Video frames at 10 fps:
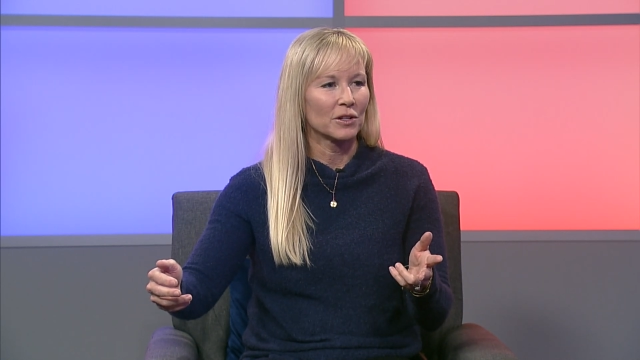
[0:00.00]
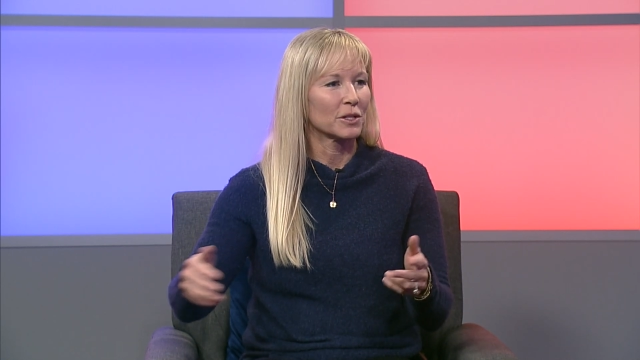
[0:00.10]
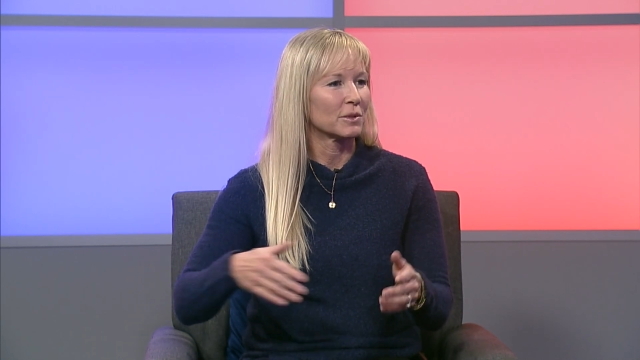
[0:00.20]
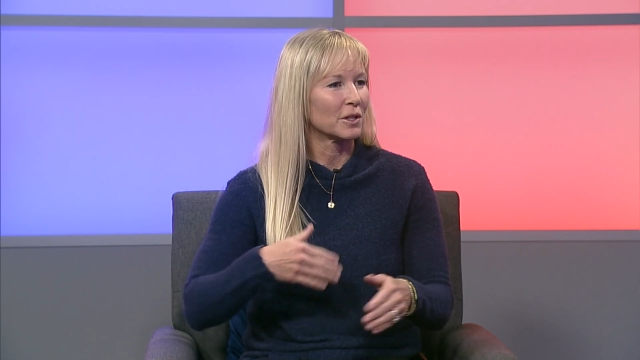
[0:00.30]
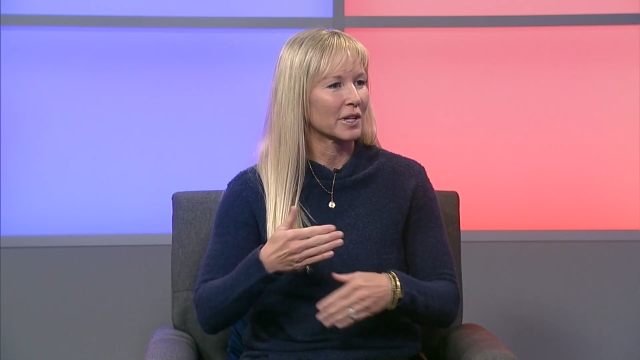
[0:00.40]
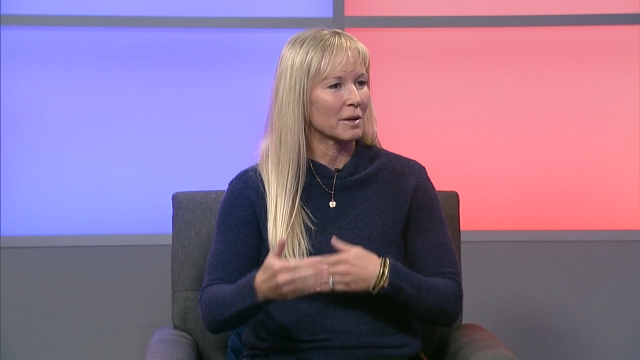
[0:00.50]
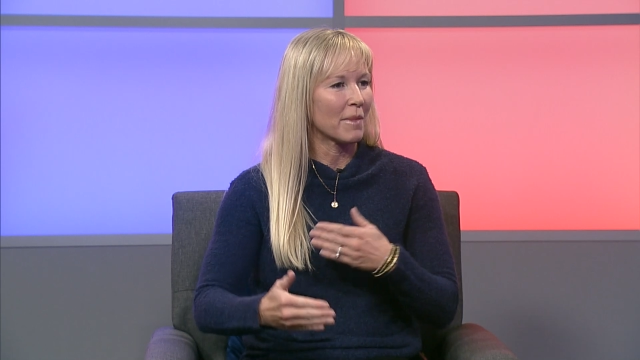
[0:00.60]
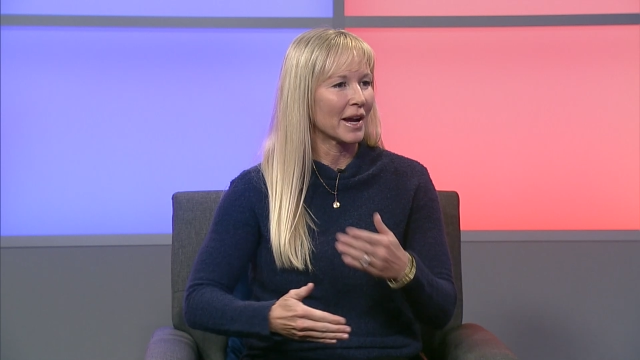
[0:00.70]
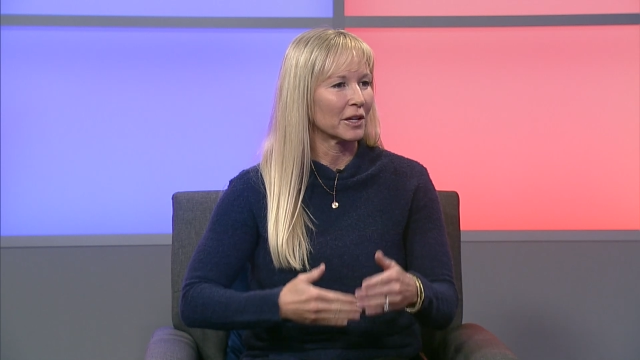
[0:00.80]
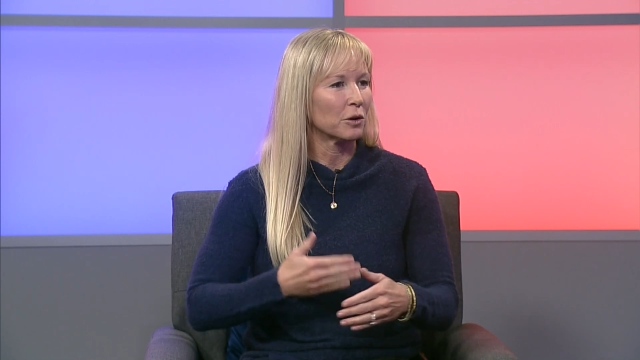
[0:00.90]
she was looking
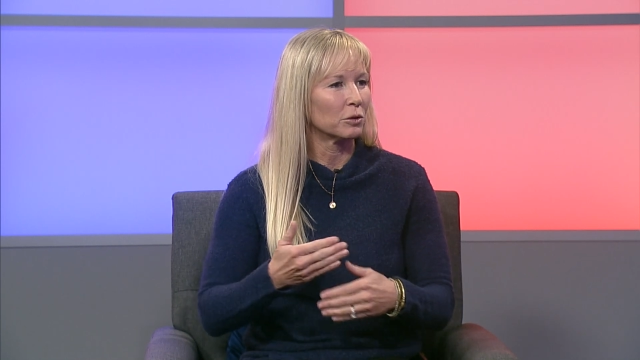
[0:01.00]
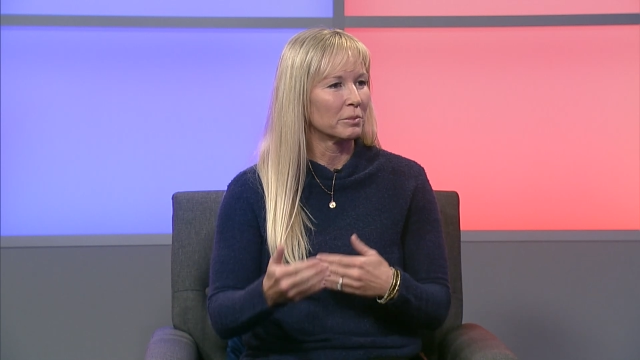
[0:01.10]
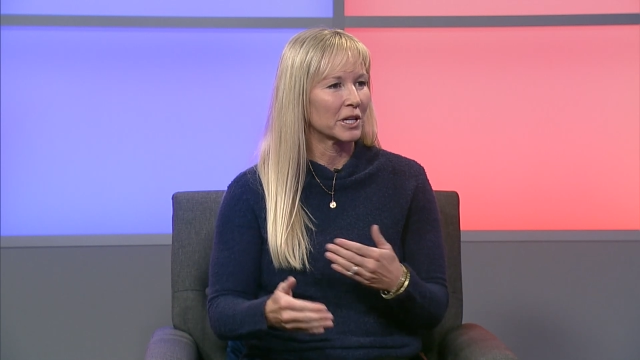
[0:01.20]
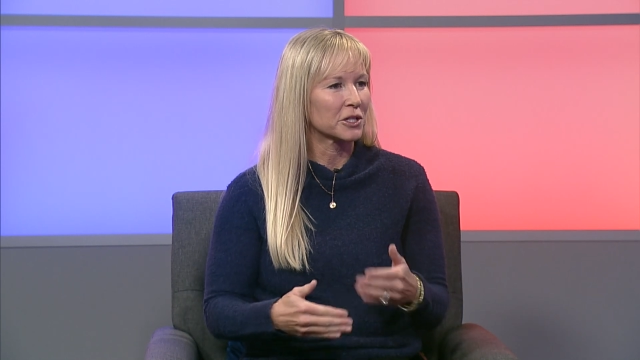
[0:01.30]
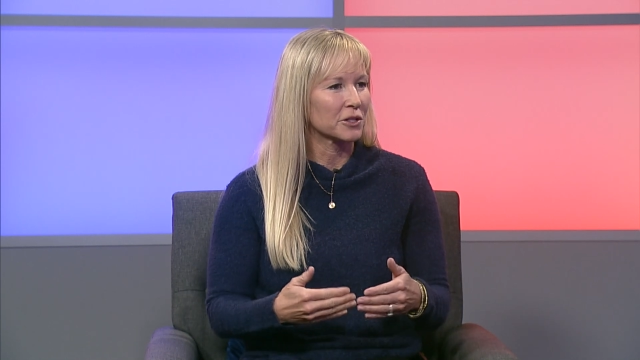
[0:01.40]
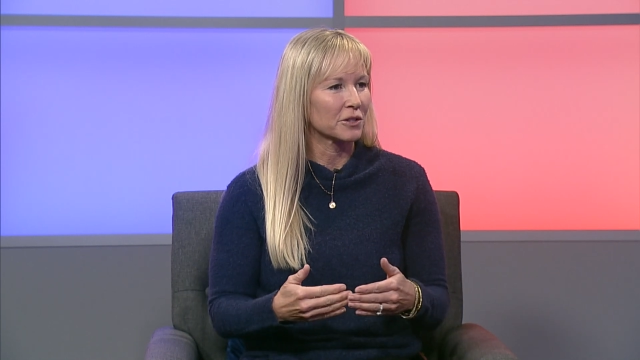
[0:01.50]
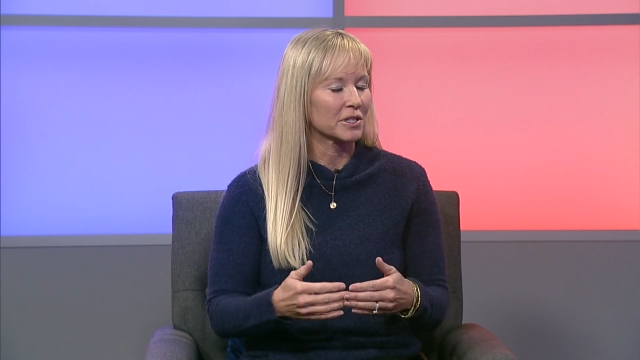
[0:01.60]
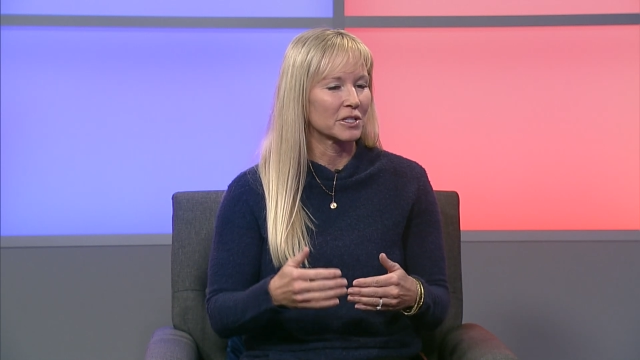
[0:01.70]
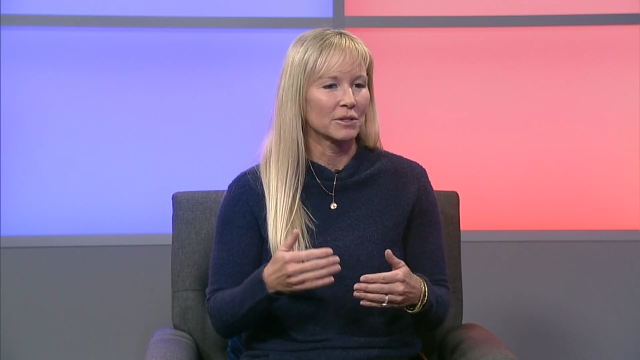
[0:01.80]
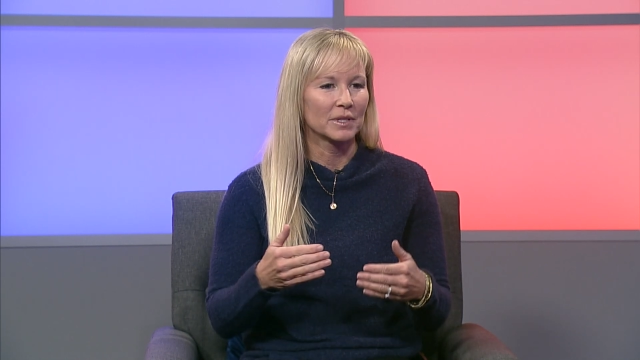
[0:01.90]
back at old pictures,
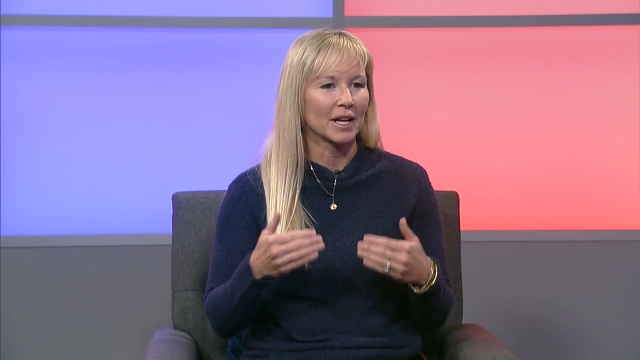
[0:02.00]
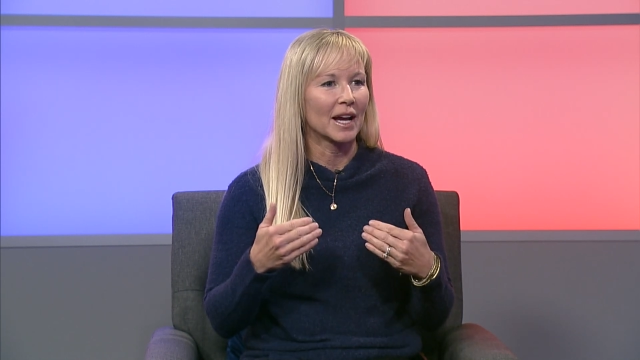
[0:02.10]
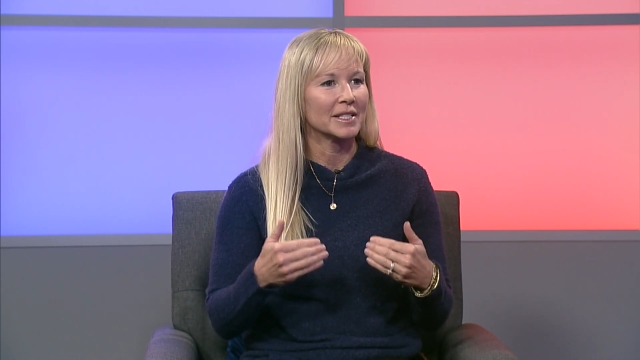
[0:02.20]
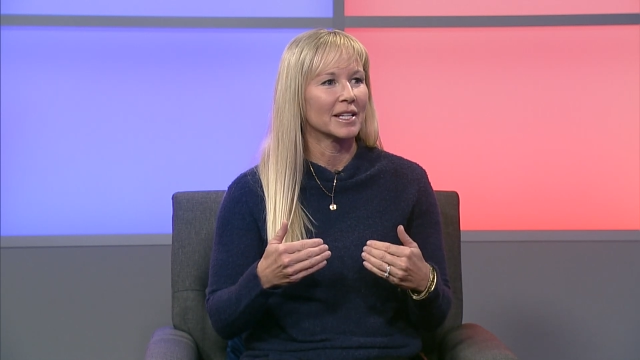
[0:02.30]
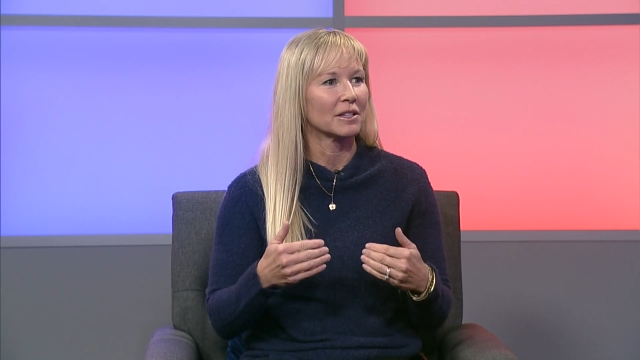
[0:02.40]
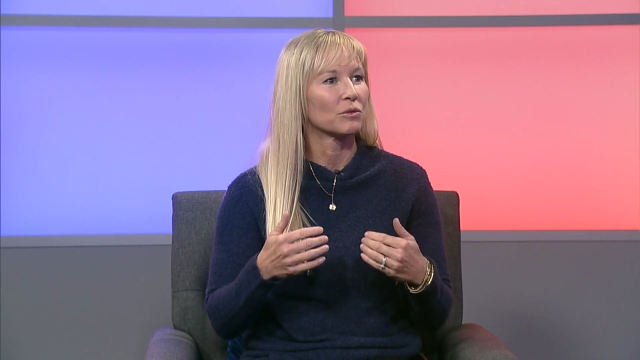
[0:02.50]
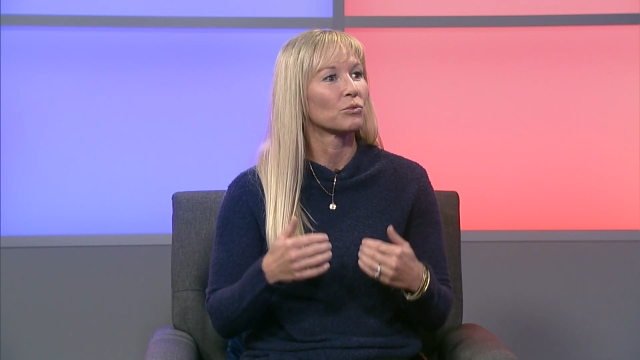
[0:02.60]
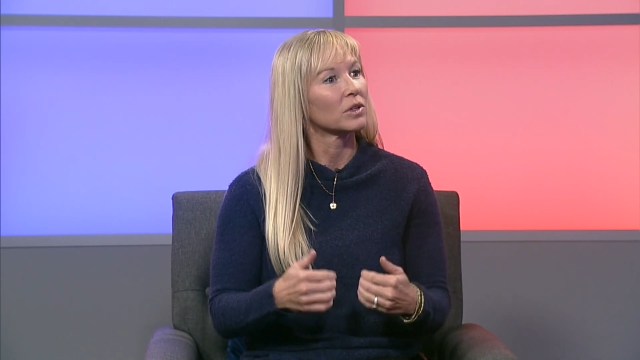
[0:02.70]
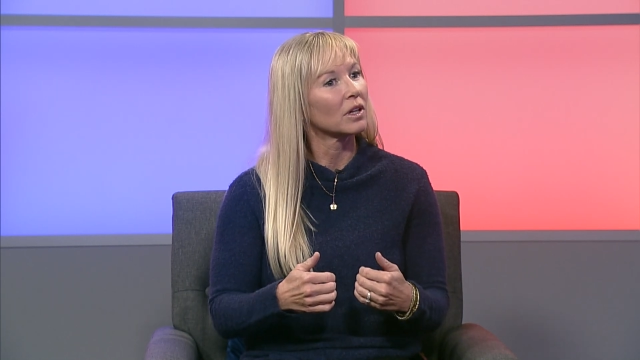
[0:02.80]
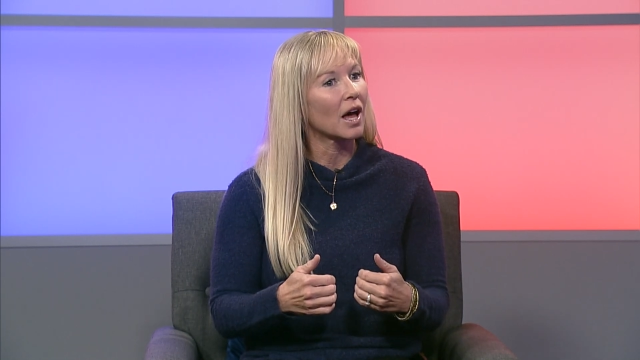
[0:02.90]
and she was like, I didn't
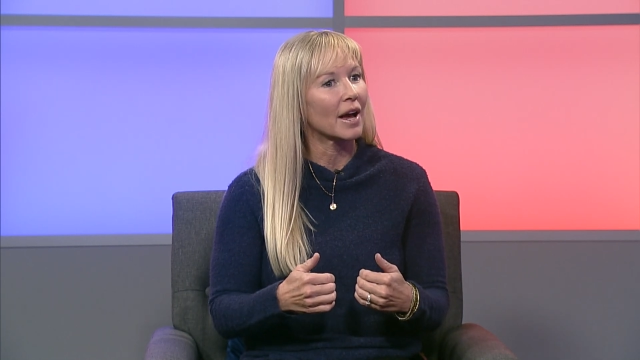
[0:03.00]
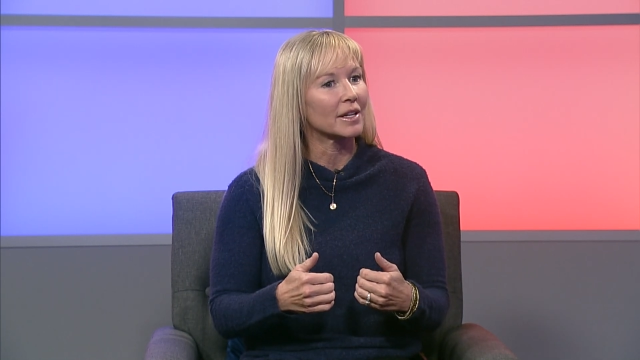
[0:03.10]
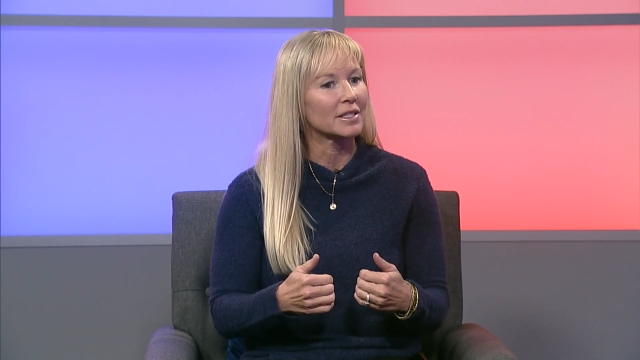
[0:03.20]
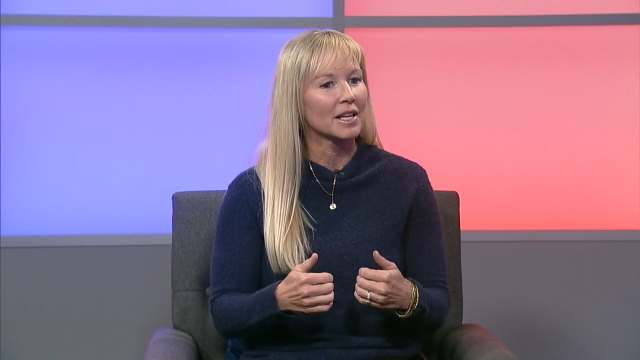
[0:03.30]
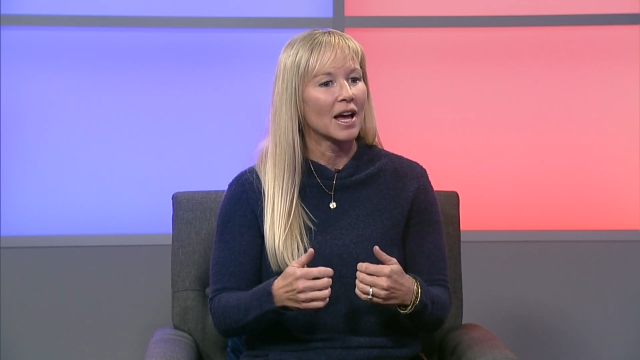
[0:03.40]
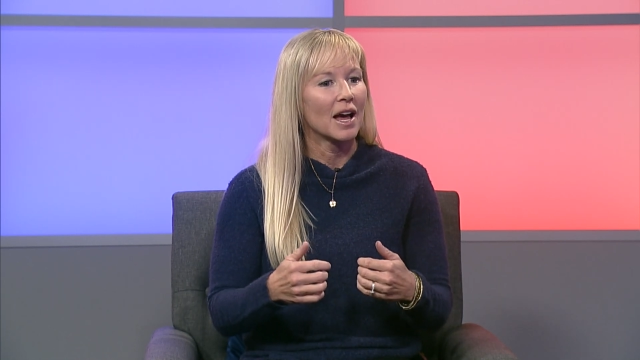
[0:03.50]
realize